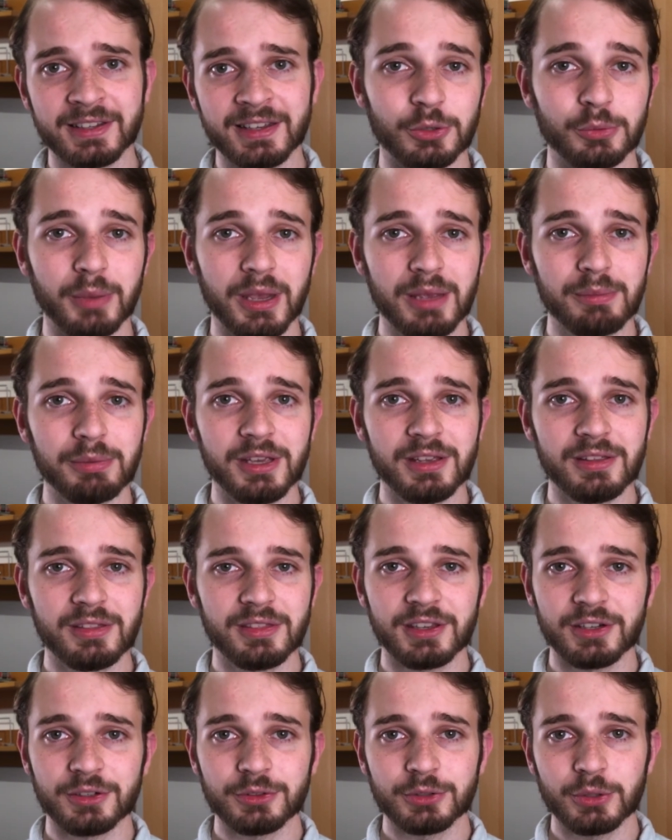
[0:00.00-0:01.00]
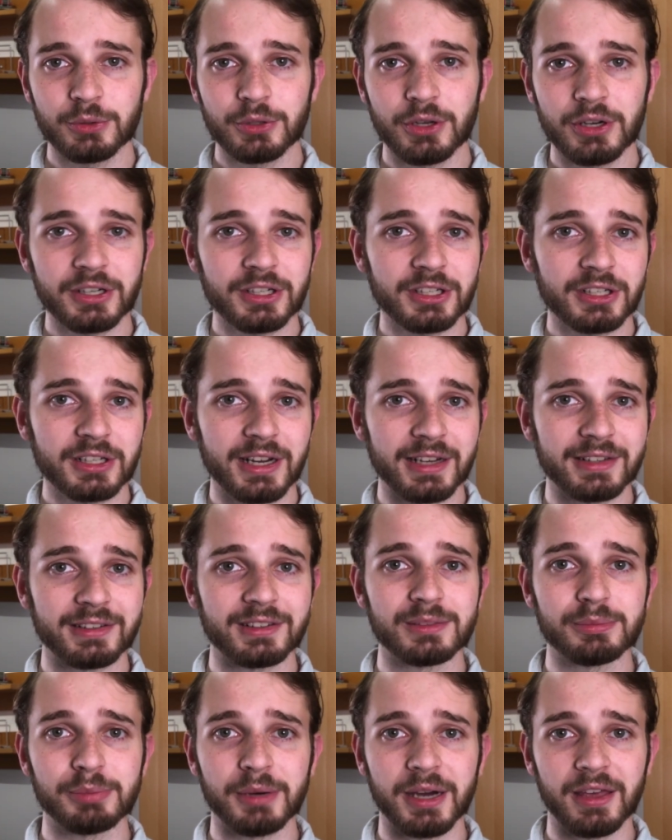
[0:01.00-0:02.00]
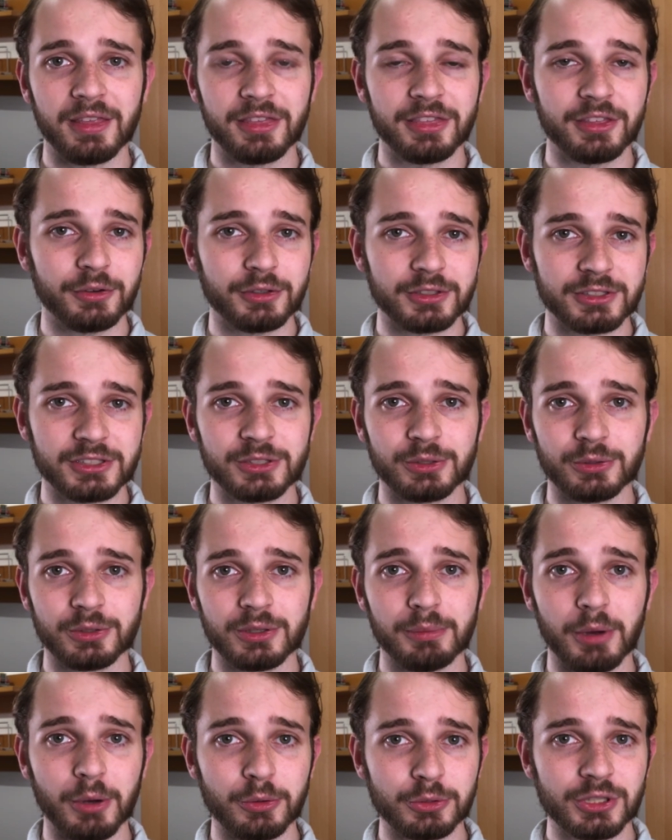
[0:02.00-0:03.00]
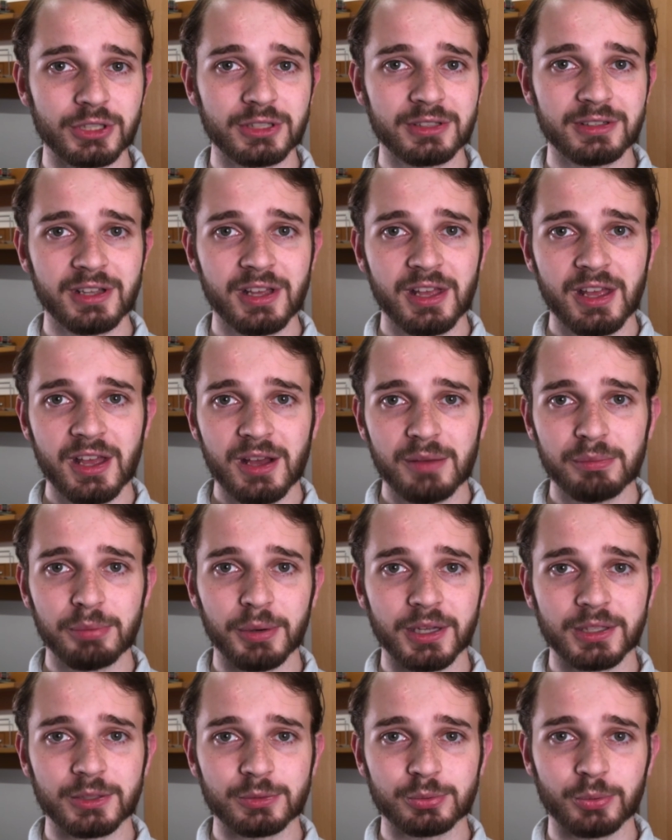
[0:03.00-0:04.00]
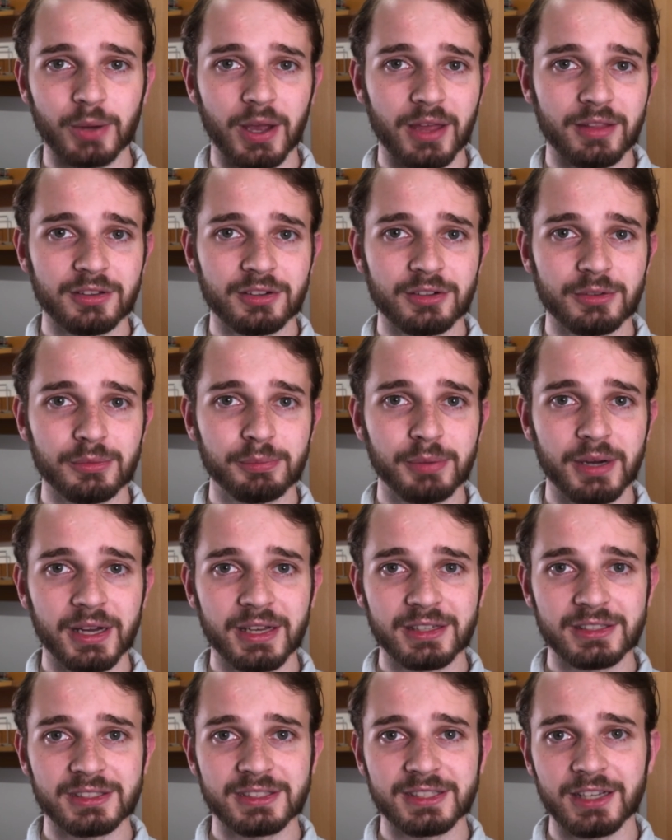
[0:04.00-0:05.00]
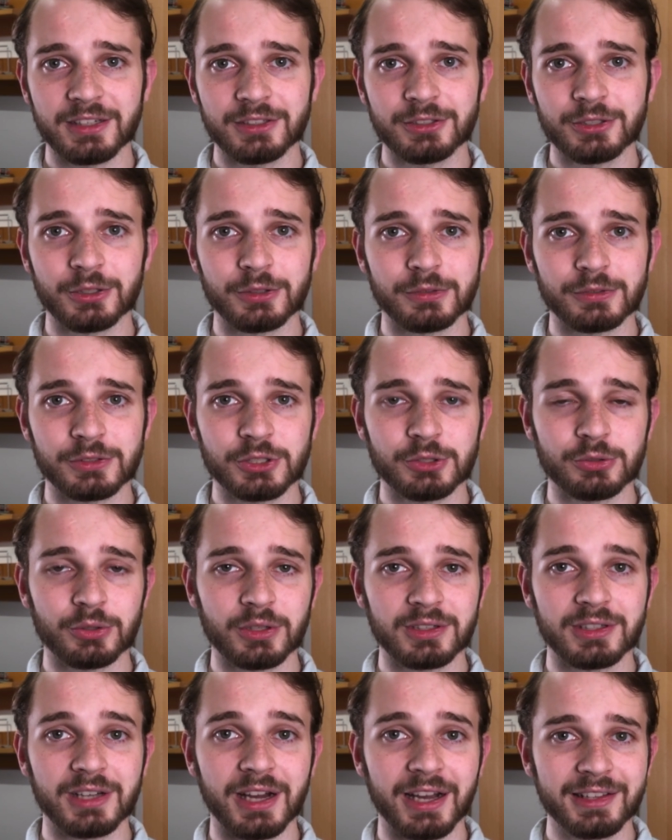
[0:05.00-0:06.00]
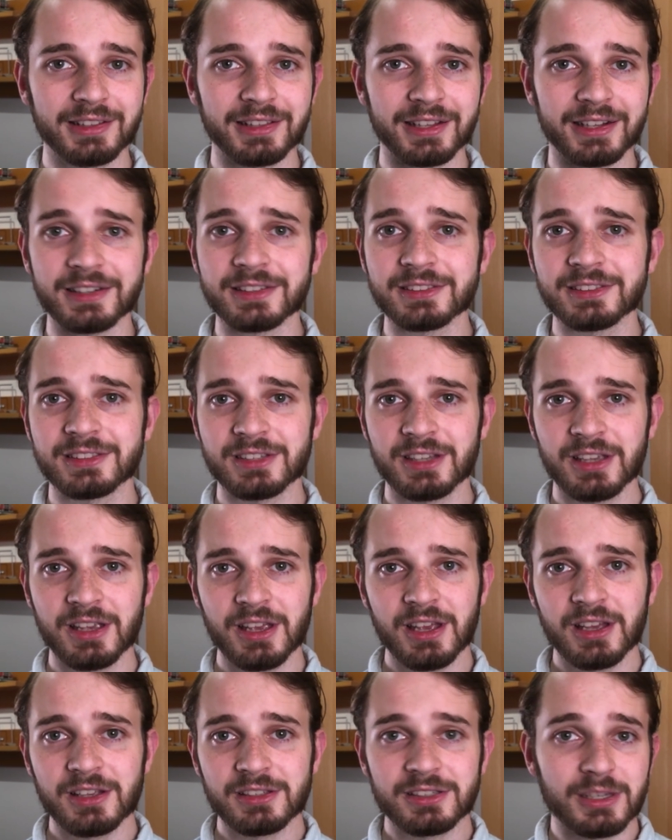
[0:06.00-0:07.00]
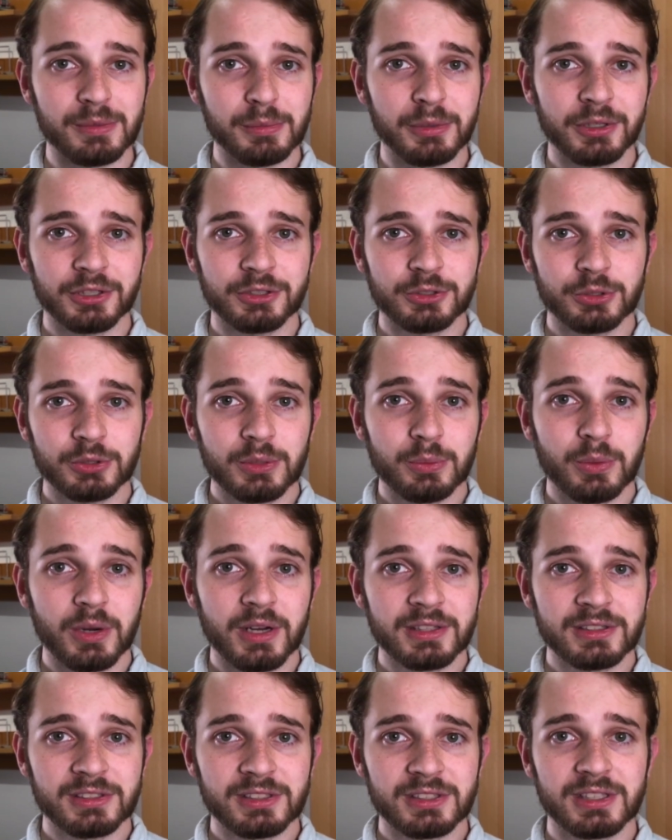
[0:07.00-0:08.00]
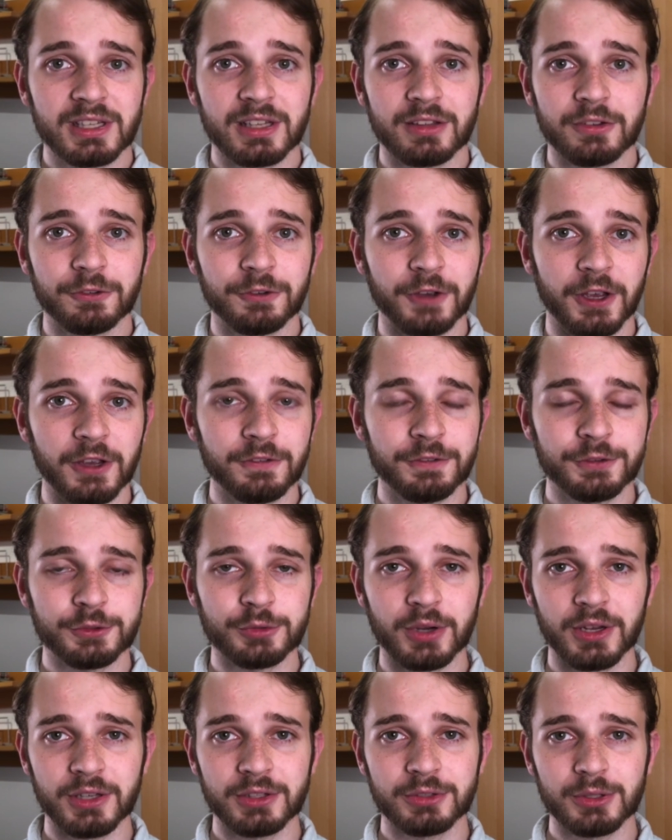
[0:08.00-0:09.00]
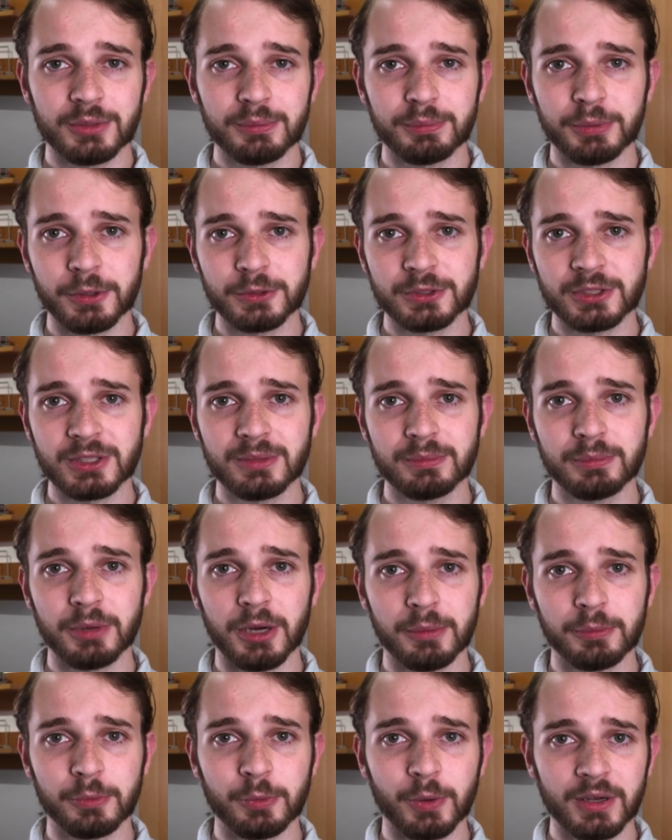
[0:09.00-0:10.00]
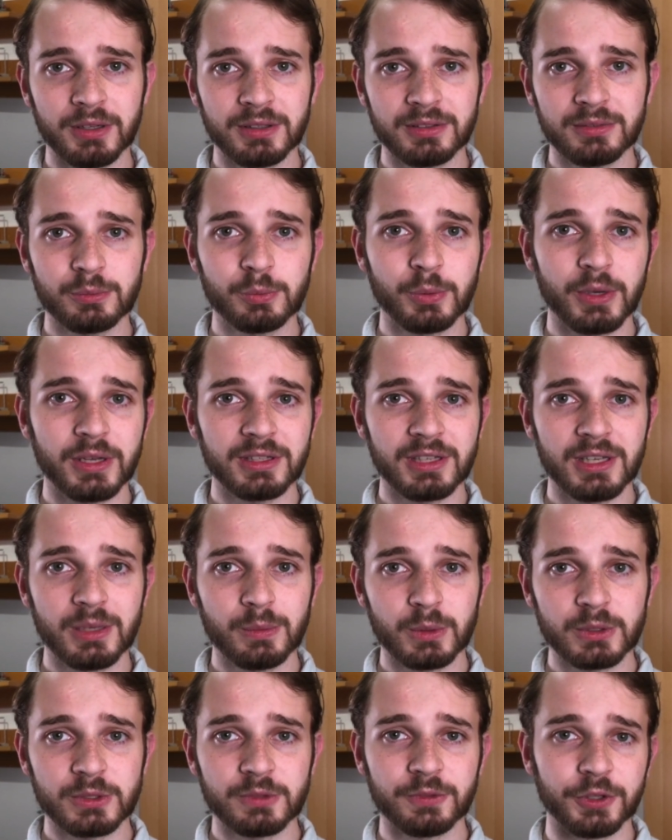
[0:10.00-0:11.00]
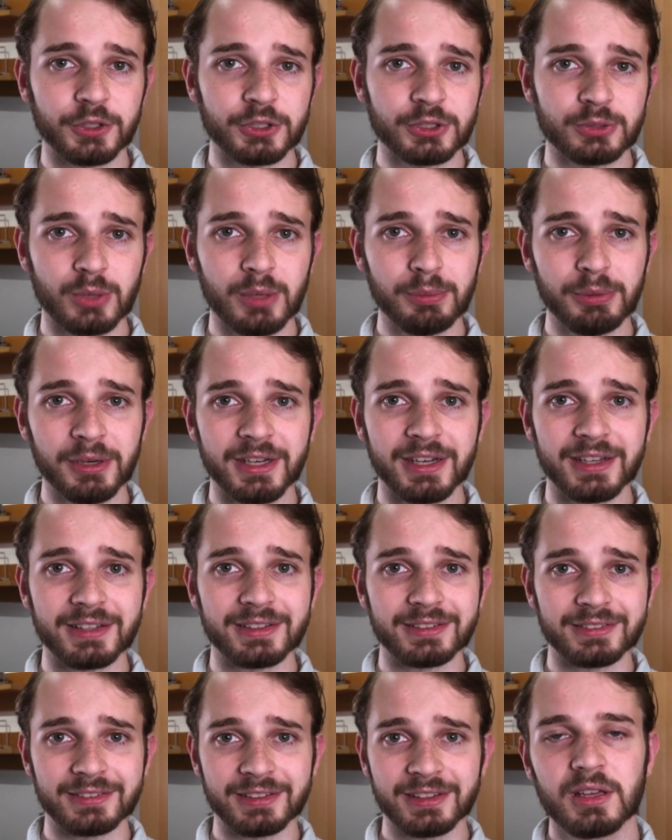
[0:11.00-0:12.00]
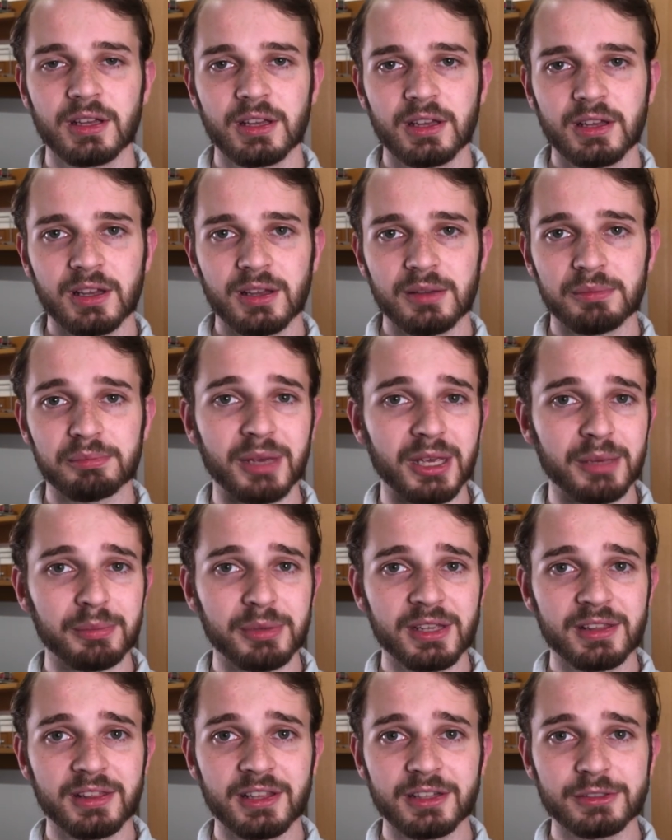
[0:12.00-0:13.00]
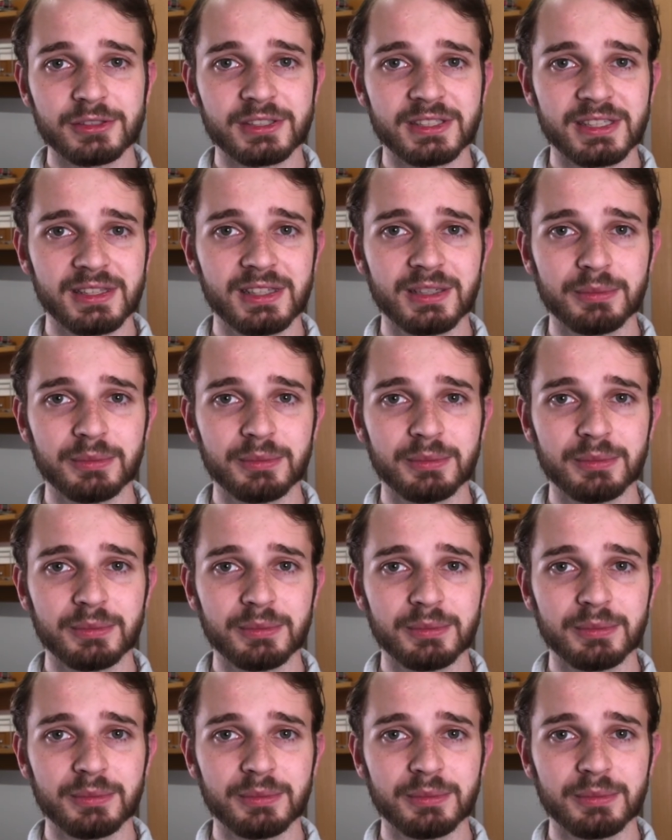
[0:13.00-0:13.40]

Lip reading: Maybe they're no longer guided by thoughts or emotion, but rather by a set of strict guidelines, similar to the ones that Faith tried to impose on Bob 1 when he was first replicated. Maybe they'll see the